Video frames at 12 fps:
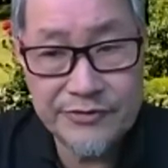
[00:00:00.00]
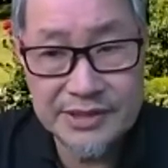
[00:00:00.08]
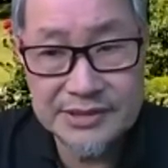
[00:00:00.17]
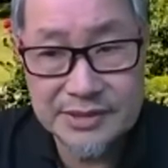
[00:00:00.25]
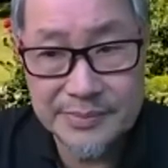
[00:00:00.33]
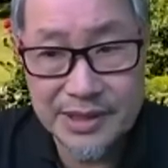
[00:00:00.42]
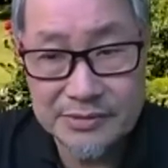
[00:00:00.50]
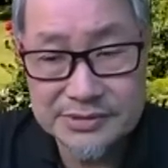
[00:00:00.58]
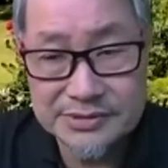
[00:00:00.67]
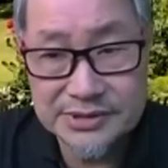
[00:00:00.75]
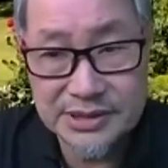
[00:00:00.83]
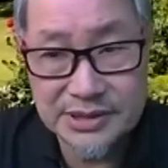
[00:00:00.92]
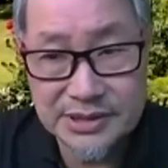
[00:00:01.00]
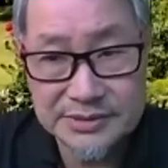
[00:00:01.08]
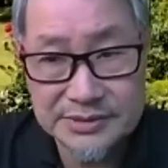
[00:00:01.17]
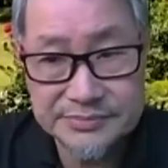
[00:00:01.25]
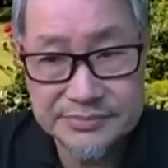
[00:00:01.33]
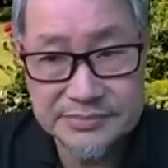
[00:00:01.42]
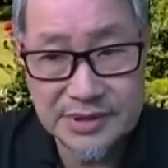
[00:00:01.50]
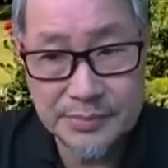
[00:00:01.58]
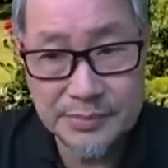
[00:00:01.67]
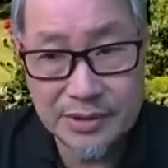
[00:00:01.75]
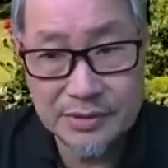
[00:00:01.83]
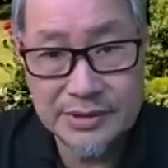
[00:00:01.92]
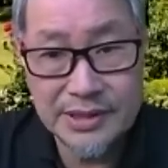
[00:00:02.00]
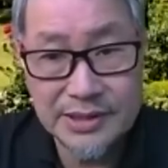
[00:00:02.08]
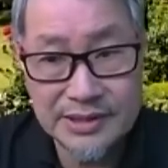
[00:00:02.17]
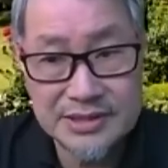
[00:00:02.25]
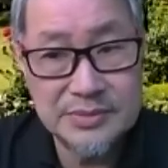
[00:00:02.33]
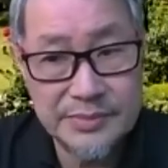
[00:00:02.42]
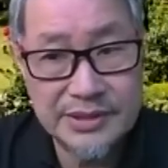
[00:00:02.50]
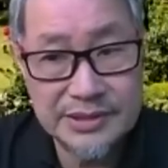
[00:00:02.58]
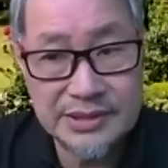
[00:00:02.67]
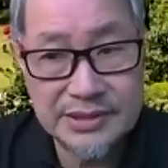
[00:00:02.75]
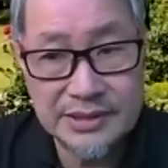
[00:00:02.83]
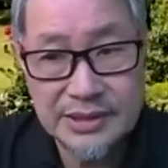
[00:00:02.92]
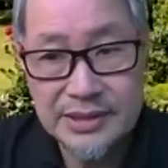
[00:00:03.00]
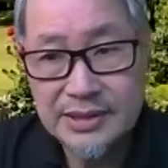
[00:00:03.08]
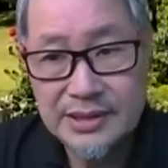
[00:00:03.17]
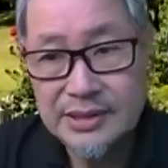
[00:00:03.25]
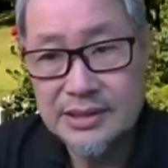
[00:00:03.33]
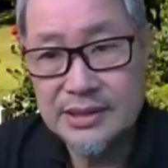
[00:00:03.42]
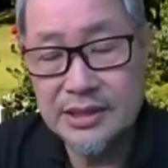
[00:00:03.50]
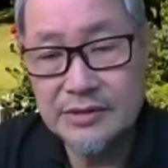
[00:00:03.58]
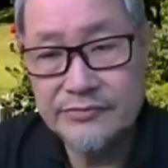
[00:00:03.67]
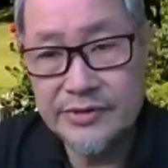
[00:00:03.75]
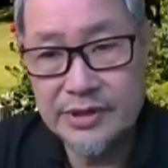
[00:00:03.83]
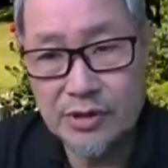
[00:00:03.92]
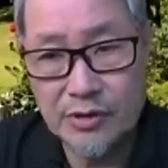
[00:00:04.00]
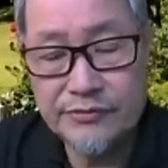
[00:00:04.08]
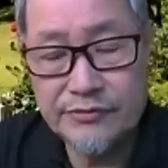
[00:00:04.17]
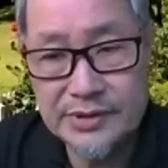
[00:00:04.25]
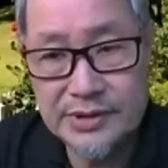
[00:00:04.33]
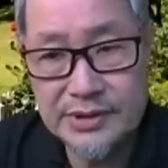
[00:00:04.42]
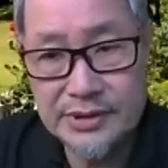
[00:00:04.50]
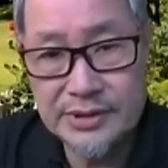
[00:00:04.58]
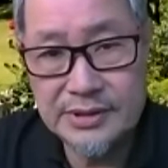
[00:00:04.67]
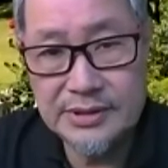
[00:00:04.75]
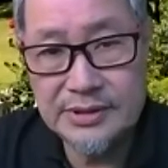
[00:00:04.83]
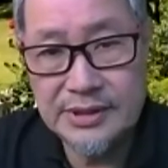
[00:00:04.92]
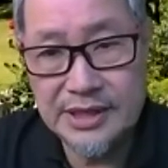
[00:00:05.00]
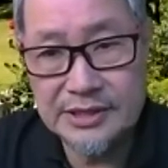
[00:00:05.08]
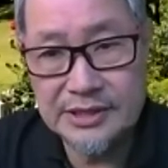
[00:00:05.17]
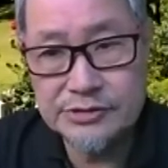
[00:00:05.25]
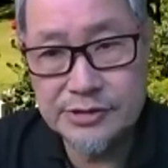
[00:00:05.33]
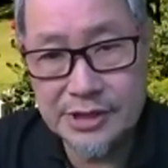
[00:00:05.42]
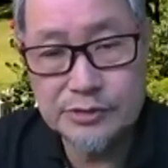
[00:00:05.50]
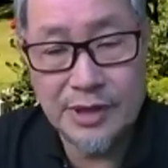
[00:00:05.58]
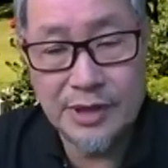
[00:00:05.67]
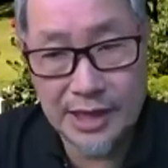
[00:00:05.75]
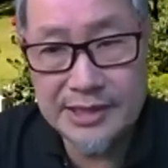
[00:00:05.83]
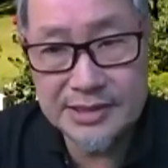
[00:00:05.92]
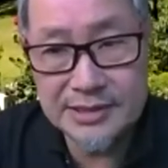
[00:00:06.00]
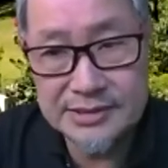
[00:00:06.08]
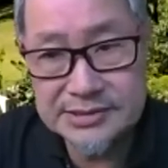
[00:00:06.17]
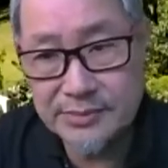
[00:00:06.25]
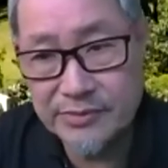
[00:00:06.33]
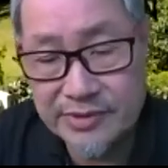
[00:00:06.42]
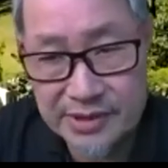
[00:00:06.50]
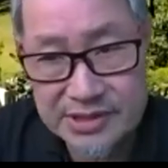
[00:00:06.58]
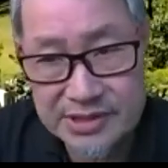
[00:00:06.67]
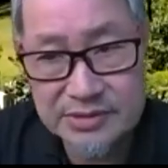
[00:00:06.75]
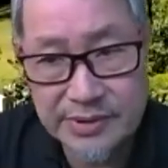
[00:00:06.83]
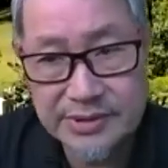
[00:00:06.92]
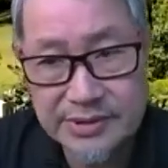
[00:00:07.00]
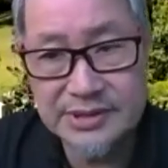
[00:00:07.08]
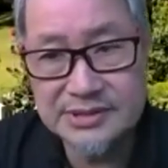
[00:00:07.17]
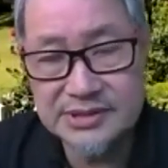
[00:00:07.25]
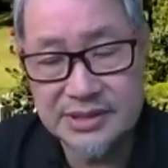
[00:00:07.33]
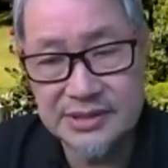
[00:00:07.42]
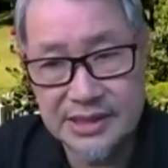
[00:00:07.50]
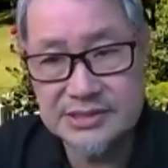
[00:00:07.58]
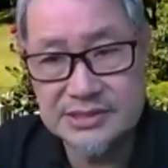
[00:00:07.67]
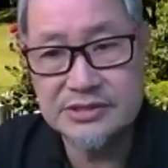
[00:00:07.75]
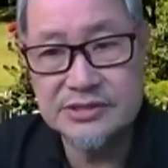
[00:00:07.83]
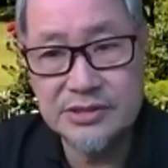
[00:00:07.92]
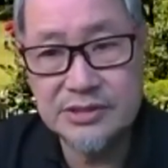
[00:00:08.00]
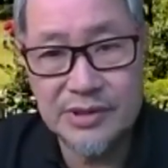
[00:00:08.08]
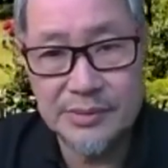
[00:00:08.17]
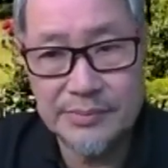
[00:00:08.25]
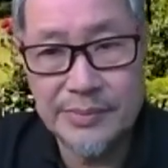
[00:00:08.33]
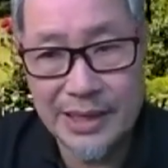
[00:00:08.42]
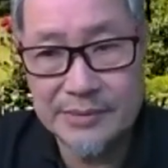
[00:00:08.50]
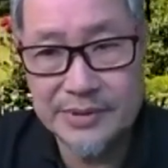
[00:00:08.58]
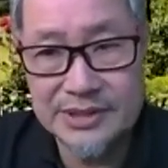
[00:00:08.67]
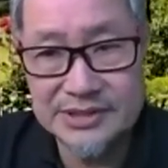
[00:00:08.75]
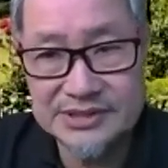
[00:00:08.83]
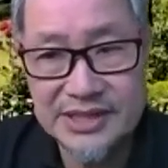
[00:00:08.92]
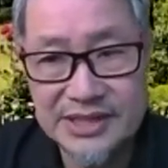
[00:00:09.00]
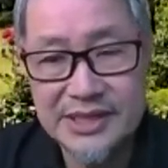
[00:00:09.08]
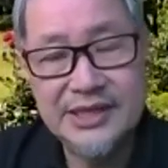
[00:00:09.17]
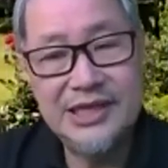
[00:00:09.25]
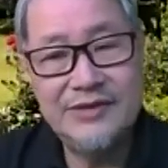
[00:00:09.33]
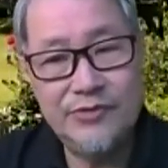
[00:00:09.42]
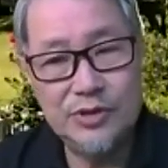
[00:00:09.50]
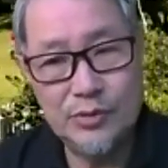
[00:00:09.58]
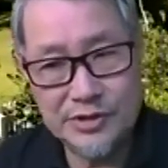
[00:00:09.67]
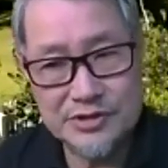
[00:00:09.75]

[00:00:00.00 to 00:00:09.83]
about um, about their disability uh, very often they try to hide some of their disabilities and that's actually quite bad because if you know what your